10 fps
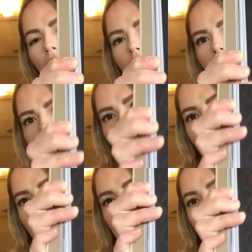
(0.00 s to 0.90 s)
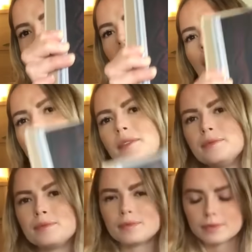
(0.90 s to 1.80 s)
a contrast color,
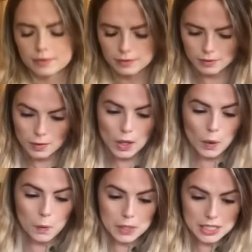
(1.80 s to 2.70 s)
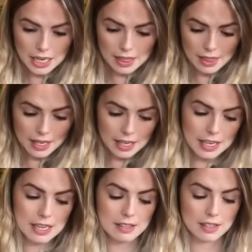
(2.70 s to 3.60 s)
which I think
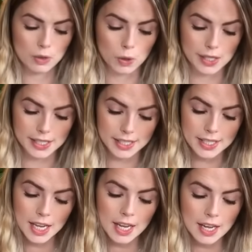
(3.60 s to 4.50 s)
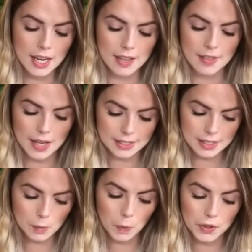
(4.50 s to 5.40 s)
is gorgeous, and that's
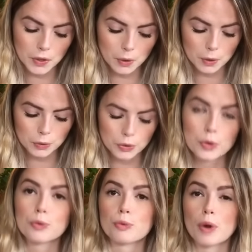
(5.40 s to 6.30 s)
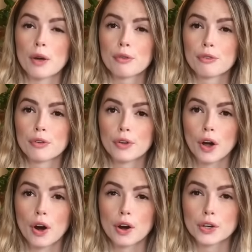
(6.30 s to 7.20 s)
the one called Ruff,
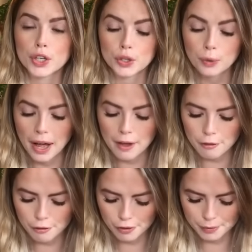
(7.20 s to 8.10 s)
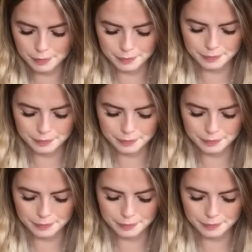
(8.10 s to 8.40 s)
R-U-F.